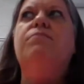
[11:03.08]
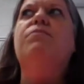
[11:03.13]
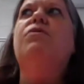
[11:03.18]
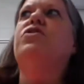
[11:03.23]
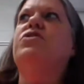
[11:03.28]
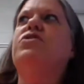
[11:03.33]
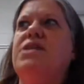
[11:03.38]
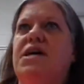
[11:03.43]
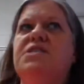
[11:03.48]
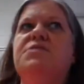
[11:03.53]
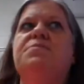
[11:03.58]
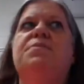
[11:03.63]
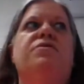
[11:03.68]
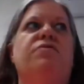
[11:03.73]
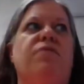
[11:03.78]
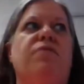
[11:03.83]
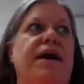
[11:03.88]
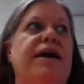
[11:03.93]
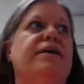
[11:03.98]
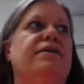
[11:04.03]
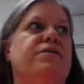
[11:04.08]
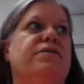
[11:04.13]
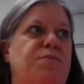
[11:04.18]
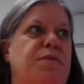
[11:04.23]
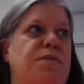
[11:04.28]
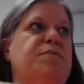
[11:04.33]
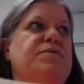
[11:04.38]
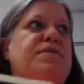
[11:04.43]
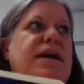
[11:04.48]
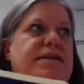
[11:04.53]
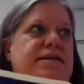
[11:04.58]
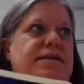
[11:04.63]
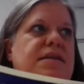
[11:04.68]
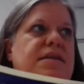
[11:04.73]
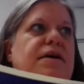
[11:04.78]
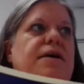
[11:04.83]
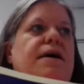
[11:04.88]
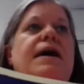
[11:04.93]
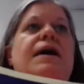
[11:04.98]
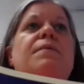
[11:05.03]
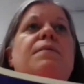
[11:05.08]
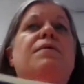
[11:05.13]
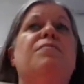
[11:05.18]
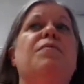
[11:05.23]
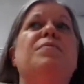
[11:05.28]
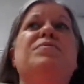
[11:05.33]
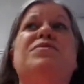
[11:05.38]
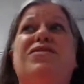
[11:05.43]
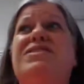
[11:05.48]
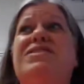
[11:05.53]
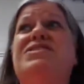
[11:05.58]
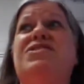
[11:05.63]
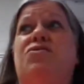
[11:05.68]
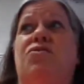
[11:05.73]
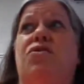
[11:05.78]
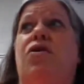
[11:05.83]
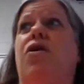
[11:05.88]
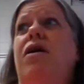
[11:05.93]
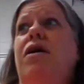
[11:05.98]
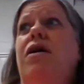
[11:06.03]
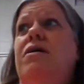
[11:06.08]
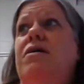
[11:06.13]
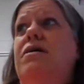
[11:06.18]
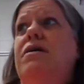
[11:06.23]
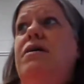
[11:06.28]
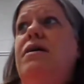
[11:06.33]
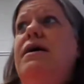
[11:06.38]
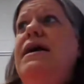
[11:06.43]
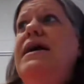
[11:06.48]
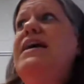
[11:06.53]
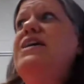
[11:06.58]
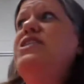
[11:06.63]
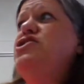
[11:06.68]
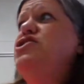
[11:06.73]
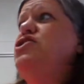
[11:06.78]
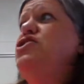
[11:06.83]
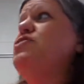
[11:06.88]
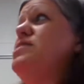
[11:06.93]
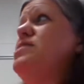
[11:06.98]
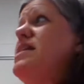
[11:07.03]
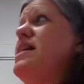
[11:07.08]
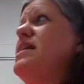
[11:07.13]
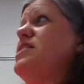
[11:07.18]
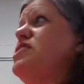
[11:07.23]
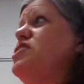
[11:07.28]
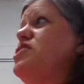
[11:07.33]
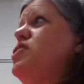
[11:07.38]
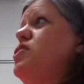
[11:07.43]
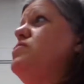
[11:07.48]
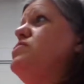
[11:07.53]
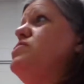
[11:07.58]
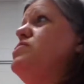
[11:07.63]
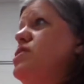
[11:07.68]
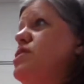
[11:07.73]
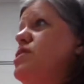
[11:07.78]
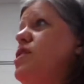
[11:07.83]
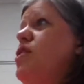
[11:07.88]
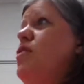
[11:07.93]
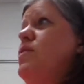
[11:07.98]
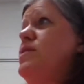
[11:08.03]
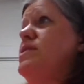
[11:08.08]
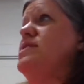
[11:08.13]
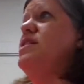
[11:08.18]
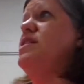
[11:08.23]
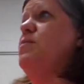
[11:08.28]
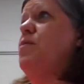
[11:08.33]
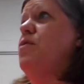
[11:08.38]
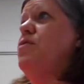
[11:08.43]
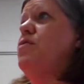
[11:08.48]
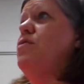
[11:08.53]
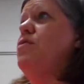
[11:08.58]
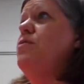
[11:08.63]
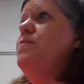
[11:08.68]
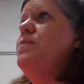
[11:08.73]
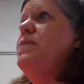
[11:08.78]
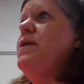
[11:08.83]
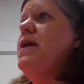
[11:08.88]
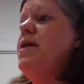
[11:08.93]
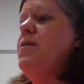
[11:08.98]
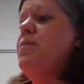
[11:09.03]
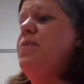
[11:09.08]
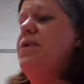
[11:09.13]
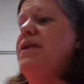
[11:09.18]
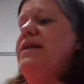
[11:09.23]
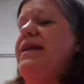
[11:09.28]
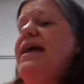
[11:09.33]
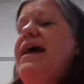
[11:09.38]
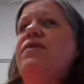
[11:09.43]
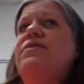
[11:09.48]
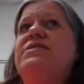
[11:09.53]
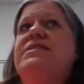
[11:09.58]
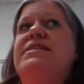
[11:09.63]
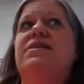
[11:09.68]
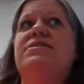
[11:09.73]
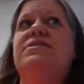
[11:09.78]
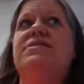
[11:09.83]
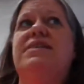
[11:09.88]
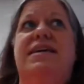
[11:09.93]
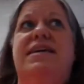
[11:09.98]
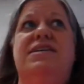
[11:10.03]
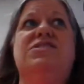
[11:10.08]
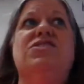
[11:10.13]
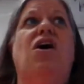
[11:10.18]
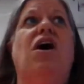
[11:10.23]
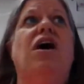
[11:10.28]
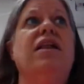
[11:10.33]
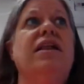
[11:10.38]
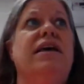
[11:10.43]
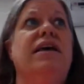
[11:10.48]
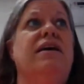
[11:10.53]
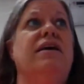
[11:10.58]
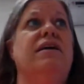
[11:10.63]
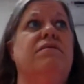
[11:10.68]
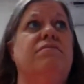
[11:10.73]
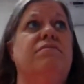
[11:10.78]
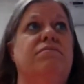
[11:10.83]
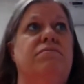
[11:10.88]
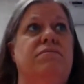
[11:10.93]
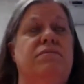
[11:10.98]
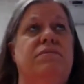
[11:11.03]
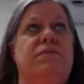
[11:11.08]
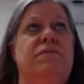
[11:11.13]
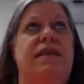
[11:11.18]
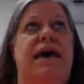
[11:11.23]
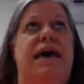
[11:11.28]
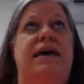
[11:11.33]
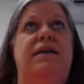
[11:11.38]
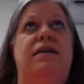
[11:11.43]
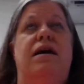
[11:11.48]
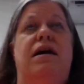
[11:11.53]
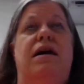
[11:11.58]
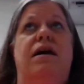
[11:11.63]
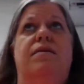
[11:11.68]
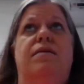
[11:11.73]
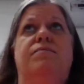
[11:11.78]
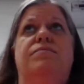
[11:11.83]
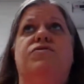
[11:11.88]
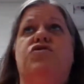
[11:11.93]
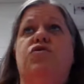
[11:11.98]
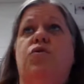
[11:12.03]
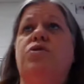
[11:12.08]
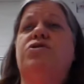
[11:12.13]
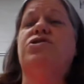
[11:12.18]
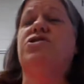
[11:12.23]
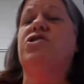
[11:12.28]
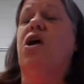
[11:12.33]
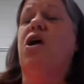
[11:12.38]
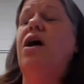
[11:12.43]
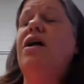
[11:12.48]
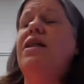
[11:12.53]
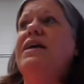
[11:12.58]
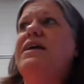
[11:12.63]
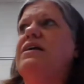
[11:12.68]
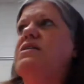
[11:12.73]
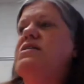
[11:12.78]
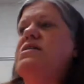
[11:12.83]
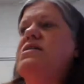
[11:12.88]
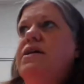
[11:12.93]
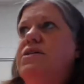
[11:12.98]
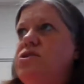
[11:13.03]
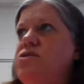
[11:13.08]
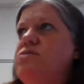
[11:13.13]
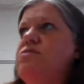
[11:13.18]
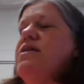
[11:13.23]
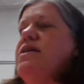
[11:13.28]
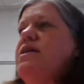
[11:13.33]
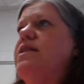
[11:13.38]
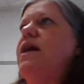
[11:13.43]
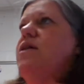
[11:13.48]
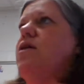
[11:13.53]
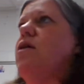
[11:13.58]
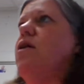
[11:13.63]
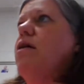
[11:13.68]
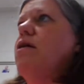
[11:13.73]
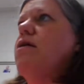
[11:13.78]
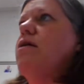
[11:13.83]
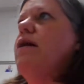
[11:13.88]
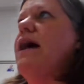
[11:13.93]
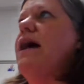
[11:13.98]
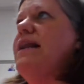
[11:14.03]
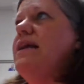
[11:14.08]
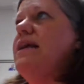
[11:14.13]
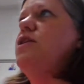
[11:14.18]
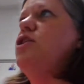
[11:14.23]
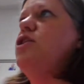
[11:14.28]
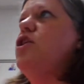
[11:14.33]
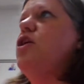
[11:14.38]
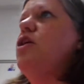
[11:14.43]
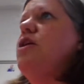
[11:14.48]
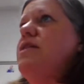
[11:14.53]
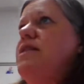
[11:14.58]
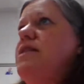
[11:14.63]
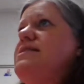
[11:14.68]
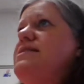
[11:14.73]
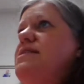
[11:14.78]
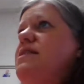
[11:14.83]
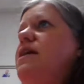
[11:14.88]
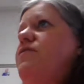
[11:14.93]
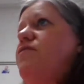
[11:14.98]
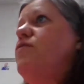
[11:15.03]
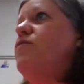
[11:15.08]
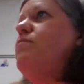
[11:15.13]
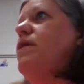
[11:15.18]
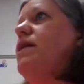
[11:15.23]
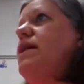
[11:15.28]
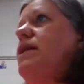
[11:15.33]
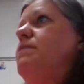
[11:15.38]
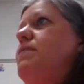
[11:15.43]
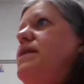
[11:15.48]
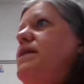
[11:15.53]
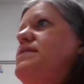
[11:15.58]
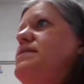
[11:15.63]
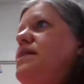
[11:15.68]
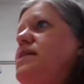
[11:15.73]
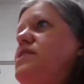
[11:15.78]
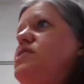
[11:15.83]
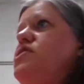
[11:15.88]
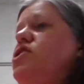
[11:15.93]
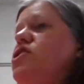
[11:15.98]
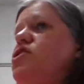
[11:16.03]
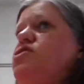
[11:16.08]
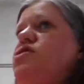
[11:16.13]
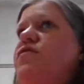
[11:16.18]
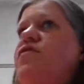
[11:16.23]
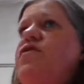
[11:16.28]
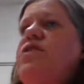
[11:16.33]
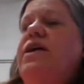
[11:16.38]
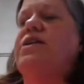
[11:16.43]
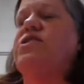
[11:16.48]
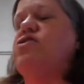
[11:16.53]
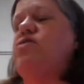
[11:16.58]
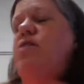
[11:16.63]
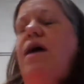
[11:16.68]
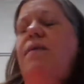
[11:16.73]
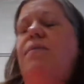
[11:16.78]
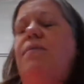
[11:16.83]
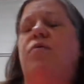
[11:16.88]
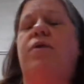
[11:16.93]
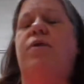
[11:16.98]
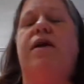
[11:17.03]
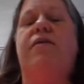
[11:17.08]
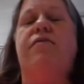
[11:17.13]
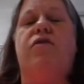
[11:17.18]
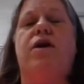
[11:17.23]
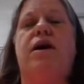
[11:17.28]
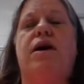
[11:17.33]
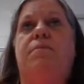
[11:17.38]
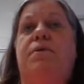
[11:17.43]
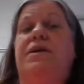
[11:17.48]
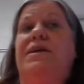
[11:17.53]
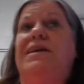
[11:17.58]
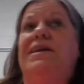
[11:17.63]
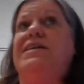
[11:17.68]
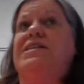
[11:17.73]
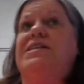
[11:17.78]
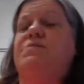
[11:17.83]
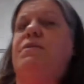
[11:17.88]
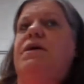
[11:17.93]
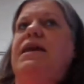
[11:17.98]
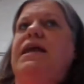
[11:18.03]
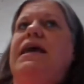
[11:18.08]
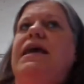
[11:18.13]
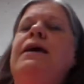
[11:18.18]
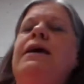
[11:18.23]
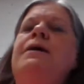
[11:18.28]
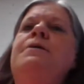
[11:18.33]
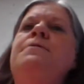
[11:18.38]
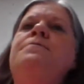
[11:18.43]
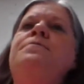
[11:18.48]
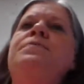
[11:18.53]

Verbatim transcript: Myrtle's husband, right? Because remember, that's the remember, there is no car. He just uses that excuse to go and see Myrtle. But now it sounds like he's calling that um, George is calling, and it's like, dude, I need that car. I need, you know, this like for money. Basically, he's going to use it for like scrap or whatever. And but he needs money.